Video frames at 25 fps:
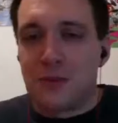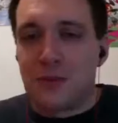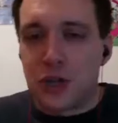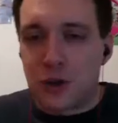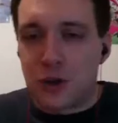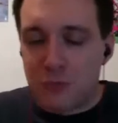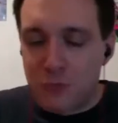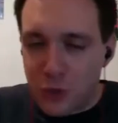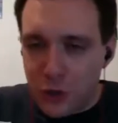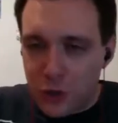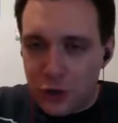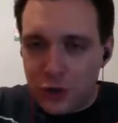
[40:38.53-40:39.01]
You can
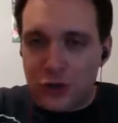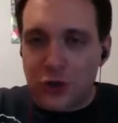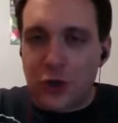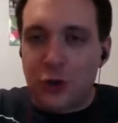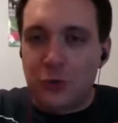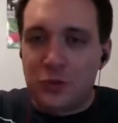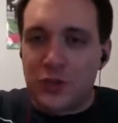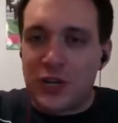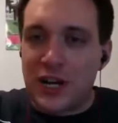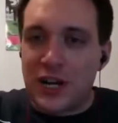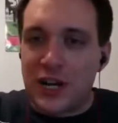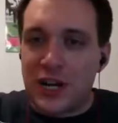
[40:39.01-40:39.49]
push
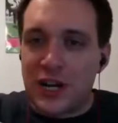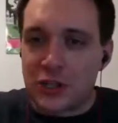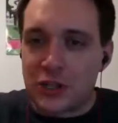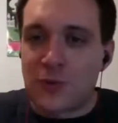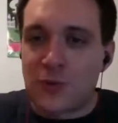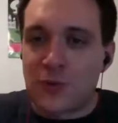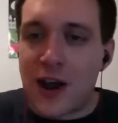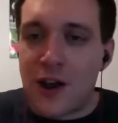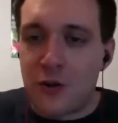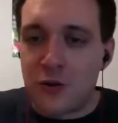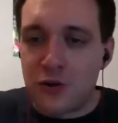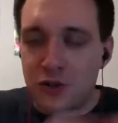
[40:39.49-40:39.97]
objects
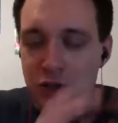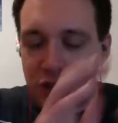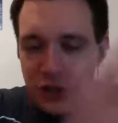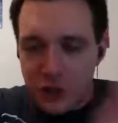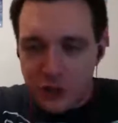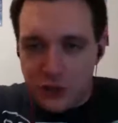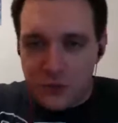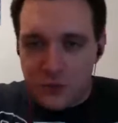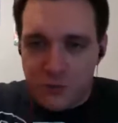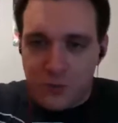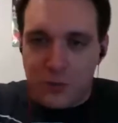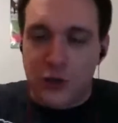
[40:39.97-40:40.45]
around,
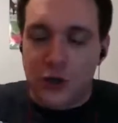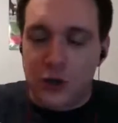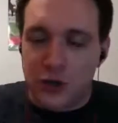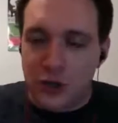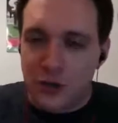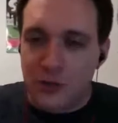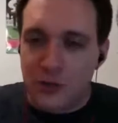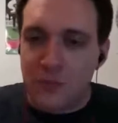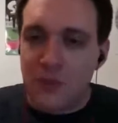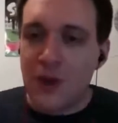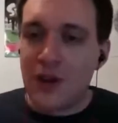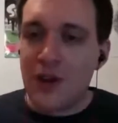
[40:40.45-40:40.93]
you can
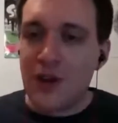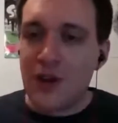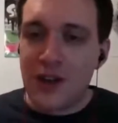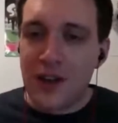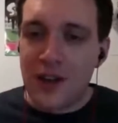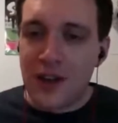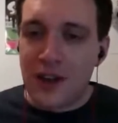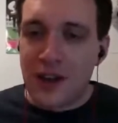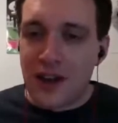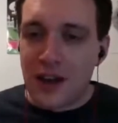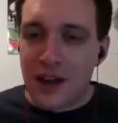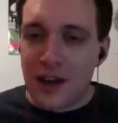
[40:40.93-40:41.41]
put them
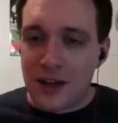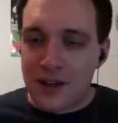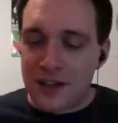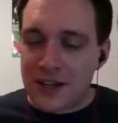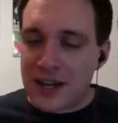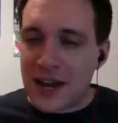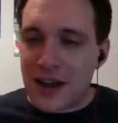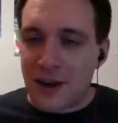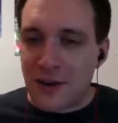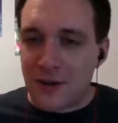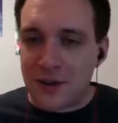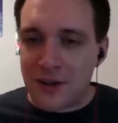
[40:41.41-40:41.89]

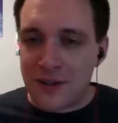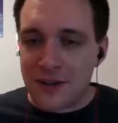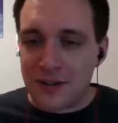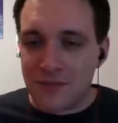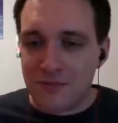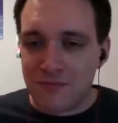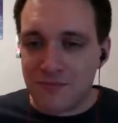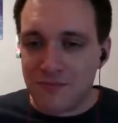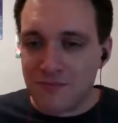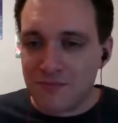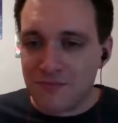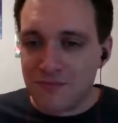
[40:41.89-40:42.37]
down
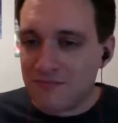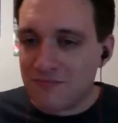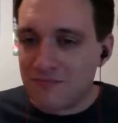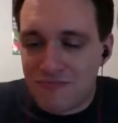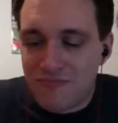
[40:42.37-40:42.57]
and